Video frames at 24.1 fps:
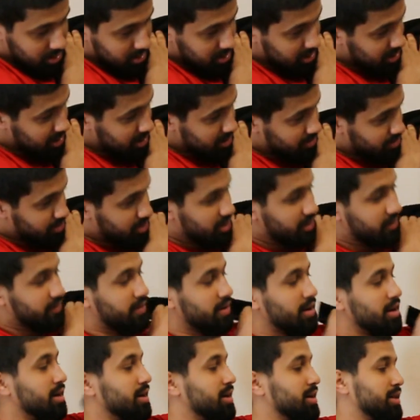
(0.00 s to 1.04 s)
yeah, pretty
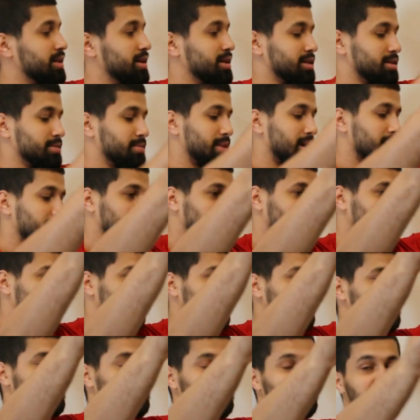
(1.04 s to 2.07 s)
fire. And at the back
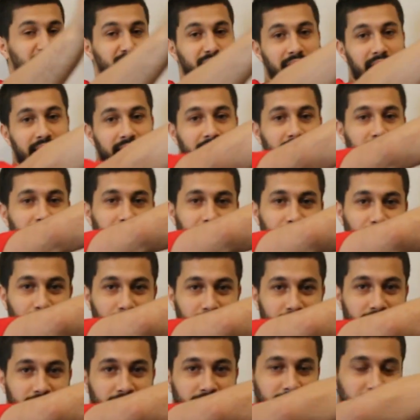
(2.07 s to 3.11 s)
is just blank, of
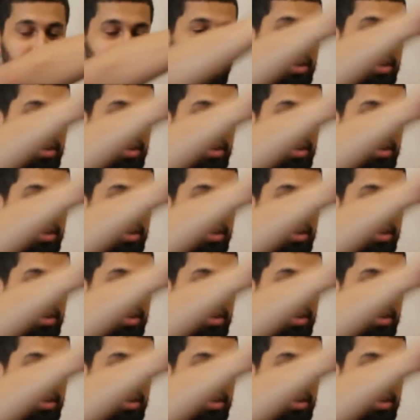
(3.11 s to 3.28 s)
course.